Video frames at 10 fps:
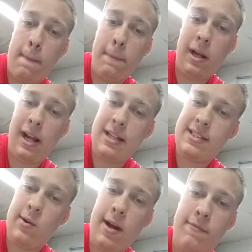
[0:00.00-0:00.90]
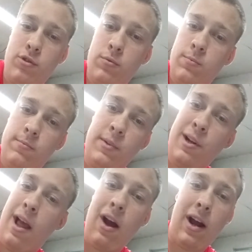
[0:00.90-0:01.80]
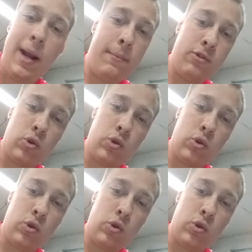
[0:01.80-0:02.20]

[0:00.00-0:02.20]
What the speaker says: but I still have, you know how I am with